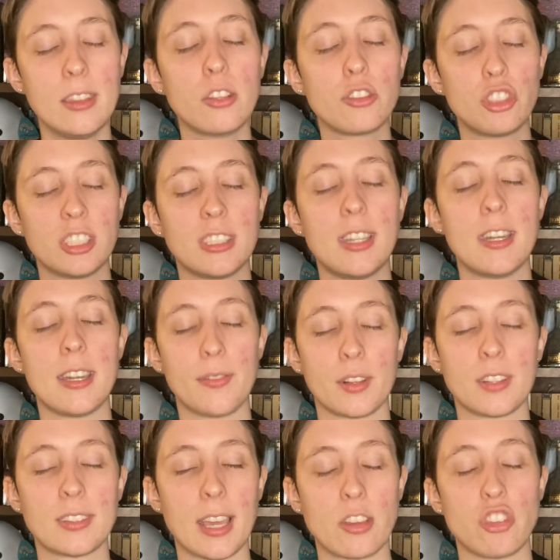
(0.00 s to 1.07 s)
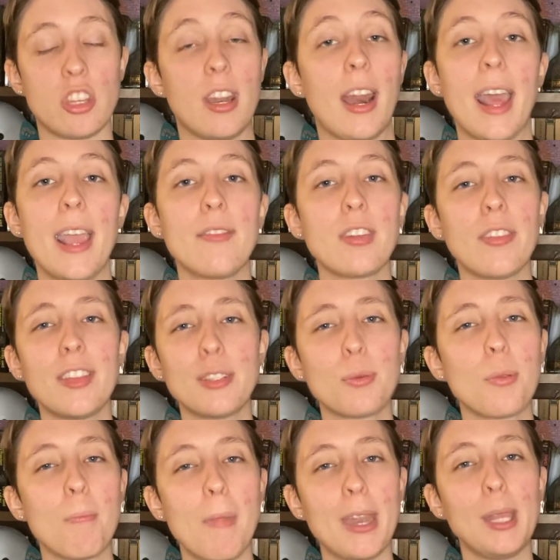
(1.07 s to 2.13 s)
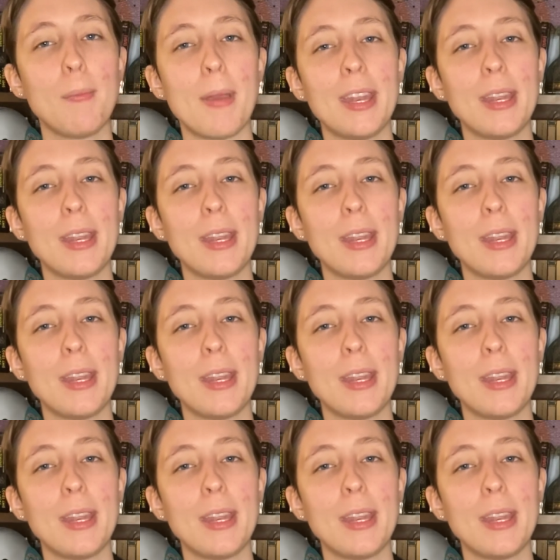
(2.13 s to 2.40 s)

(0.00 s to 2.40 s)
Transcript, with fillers: They're just in a different section, and I have done this with many